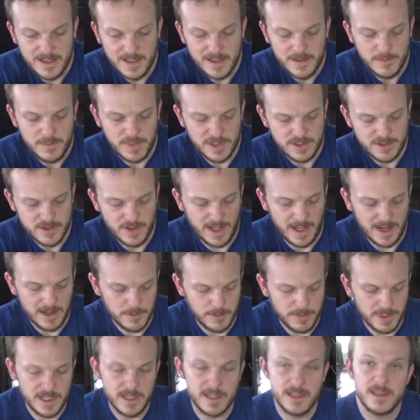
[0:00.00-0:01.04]
but so
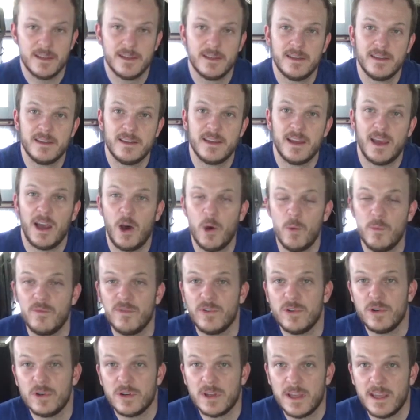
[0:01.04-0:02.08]
that'll be
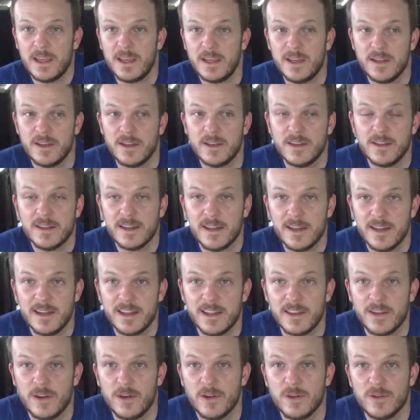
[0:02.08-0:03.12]
helpful in
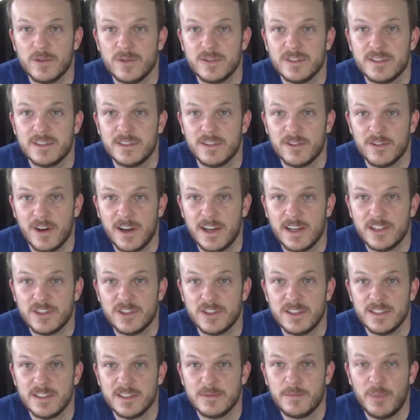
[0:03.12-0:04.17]
getting those
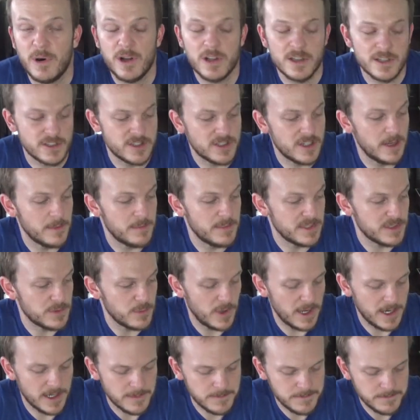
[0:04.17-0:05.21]
serrations polished up
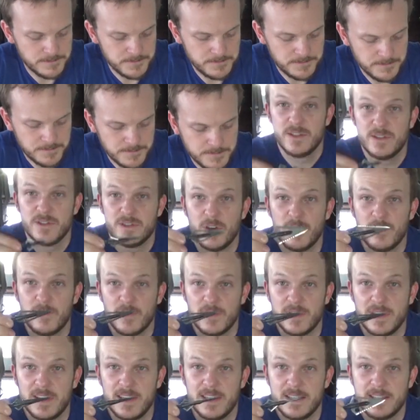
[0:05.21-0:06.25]
as well. So
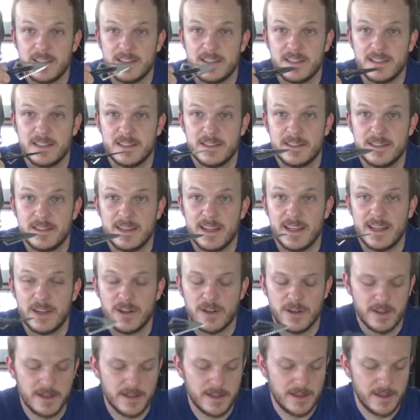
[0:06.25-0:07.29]
for this
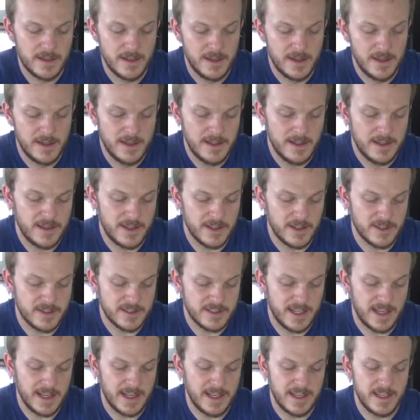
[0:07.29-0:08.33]
Stinger,
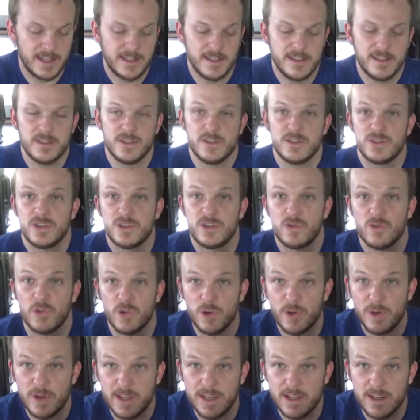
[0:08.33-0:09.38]
there's a
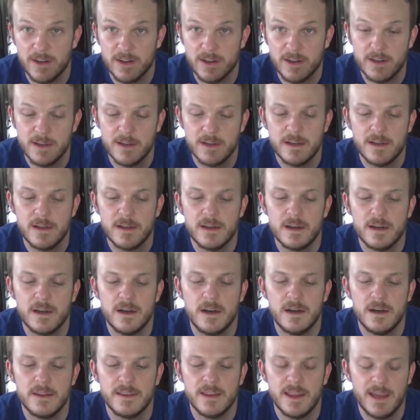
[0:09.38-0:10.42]
screw here
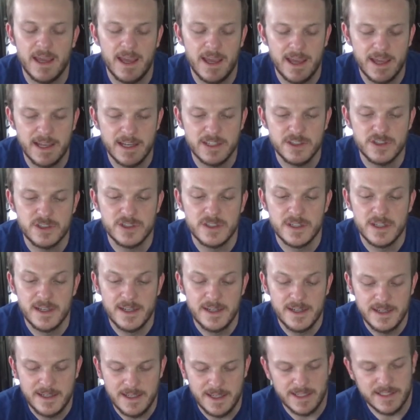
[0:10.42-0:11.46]
on the edge.
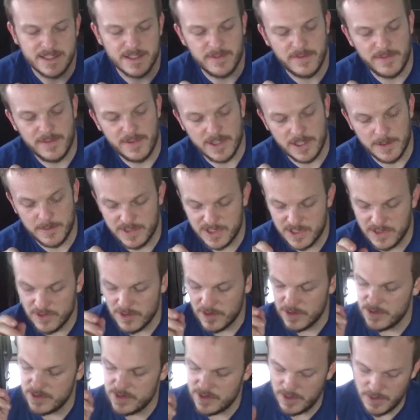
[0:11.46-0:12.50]
It's a Phillips
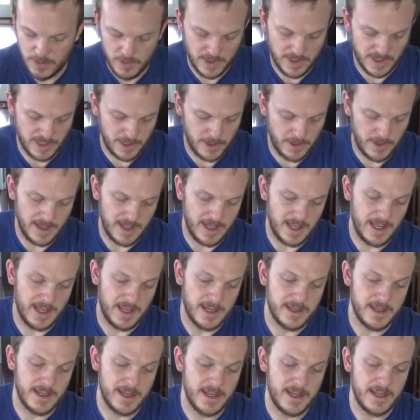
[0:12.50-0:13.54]
screw, so you want to go
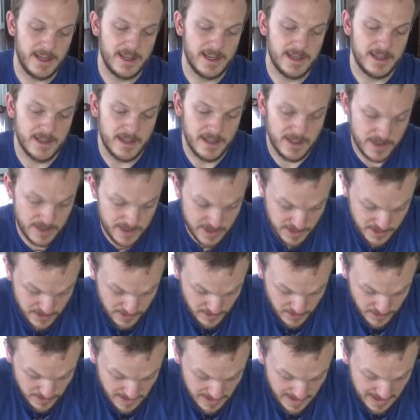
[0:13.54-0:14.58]
ahead and
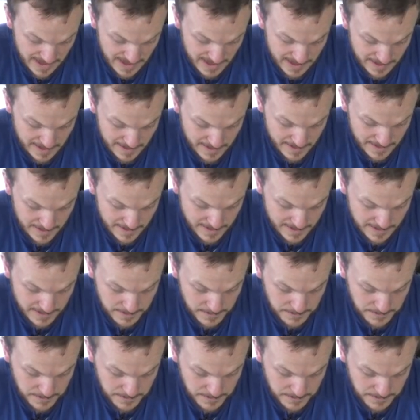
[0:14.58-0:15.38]
unscrew that